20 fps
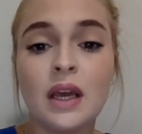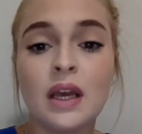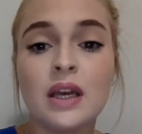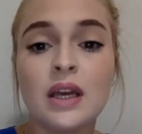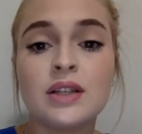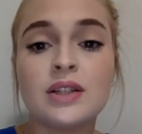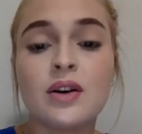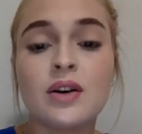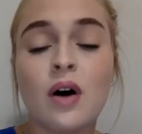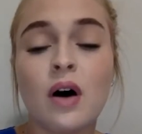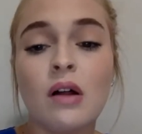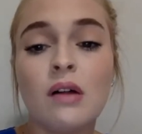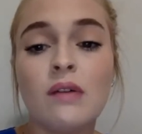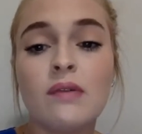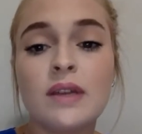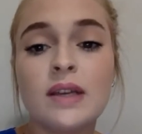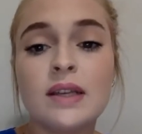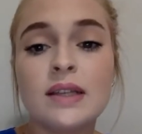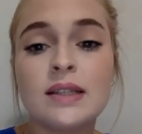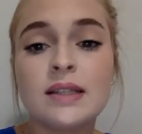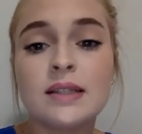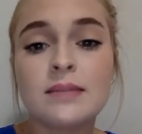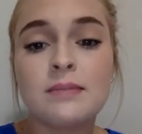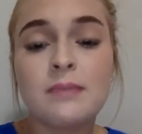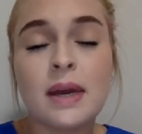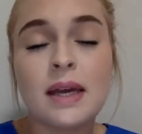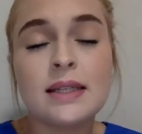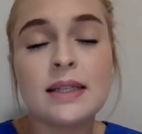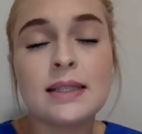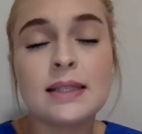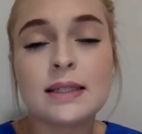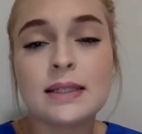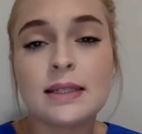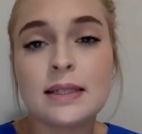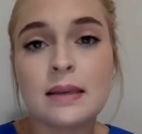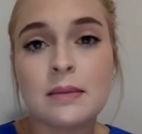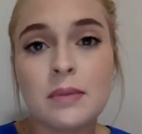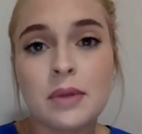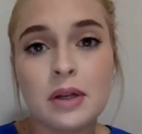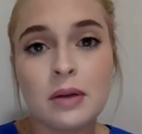So all of this may still
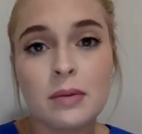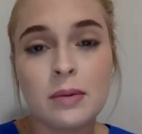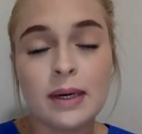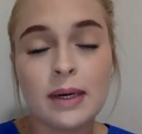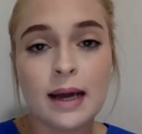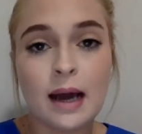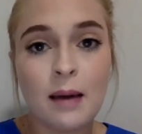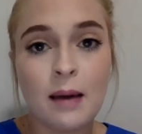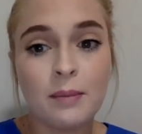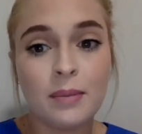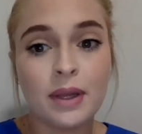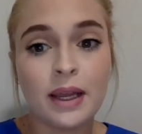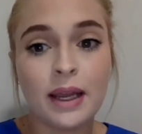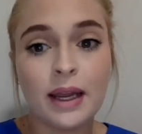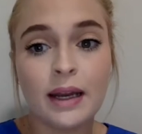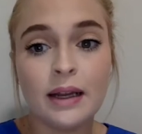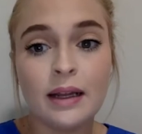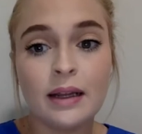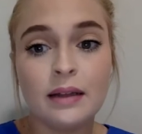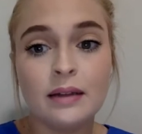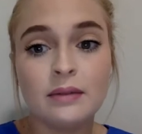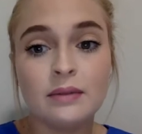seem a little bit complicated,